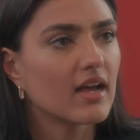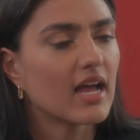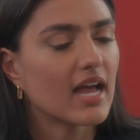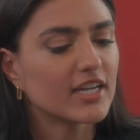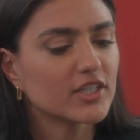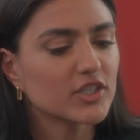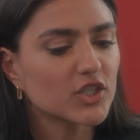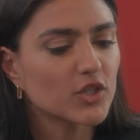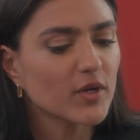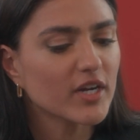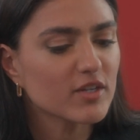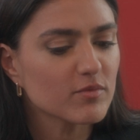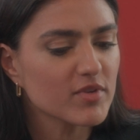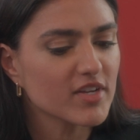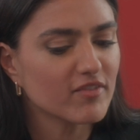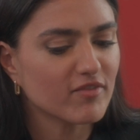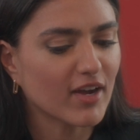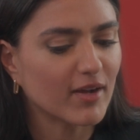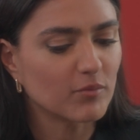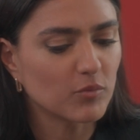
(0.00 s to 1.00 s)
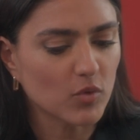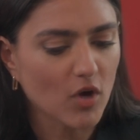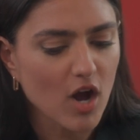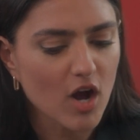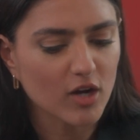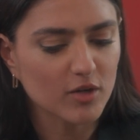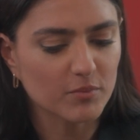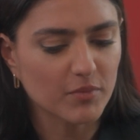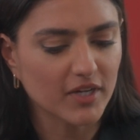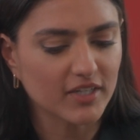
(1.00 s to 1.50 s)
And correct me if I'm
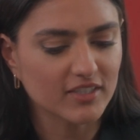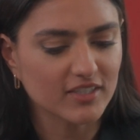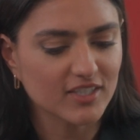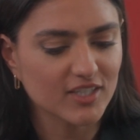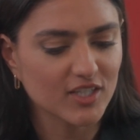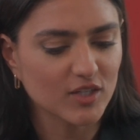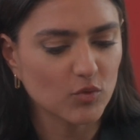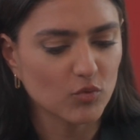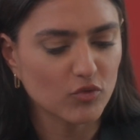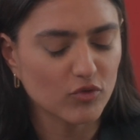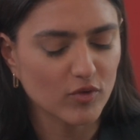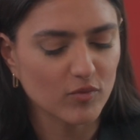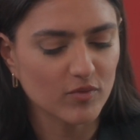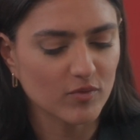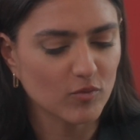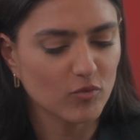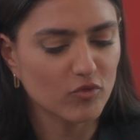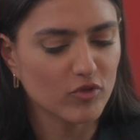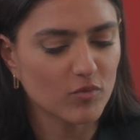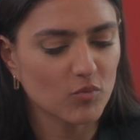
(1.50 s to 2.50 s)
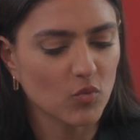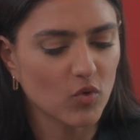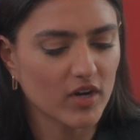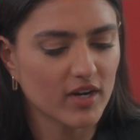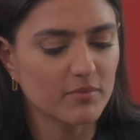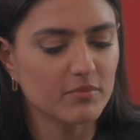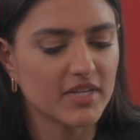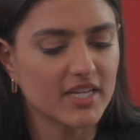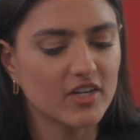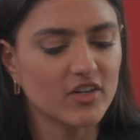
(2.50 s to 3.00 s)
wrong, but from what
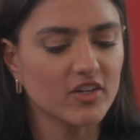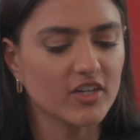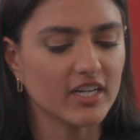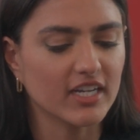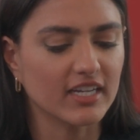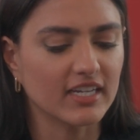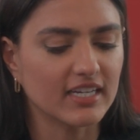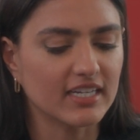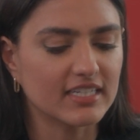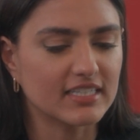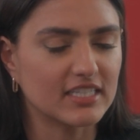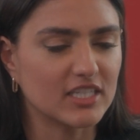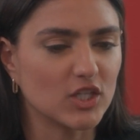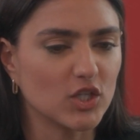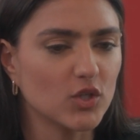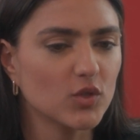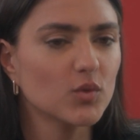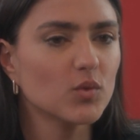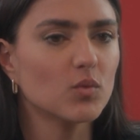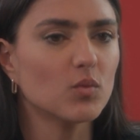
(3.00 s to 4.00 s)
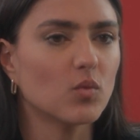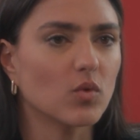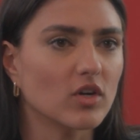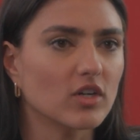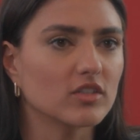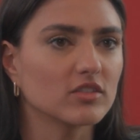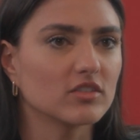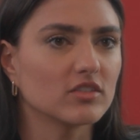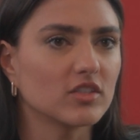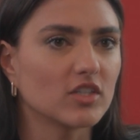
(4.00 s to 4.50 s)
I'm hearing, you
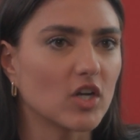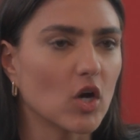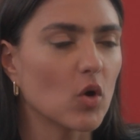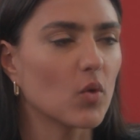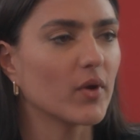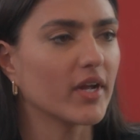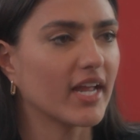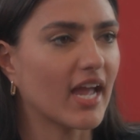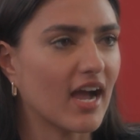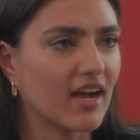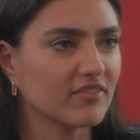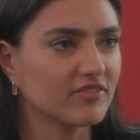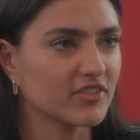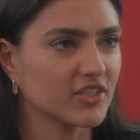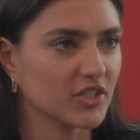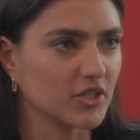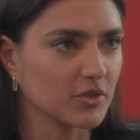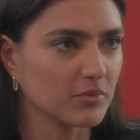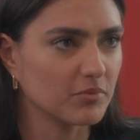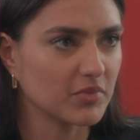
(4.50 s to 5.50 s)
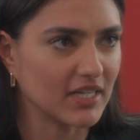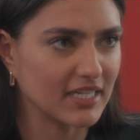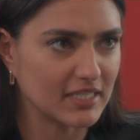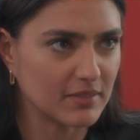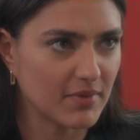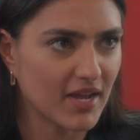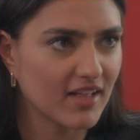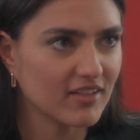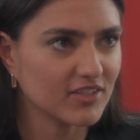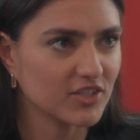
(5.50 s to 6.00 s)
weren't going after
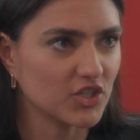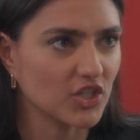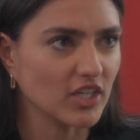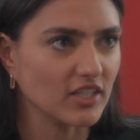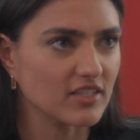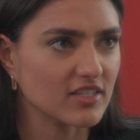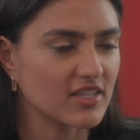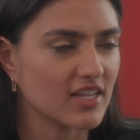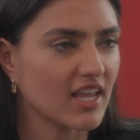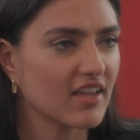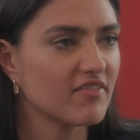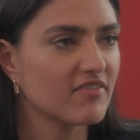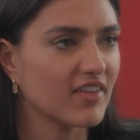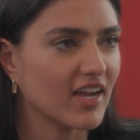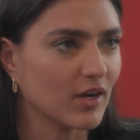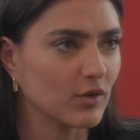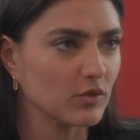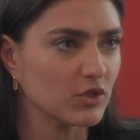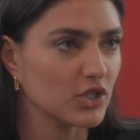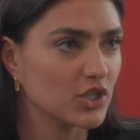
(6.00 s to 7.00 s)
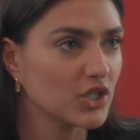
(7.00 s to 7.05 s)
plasmalogens. They found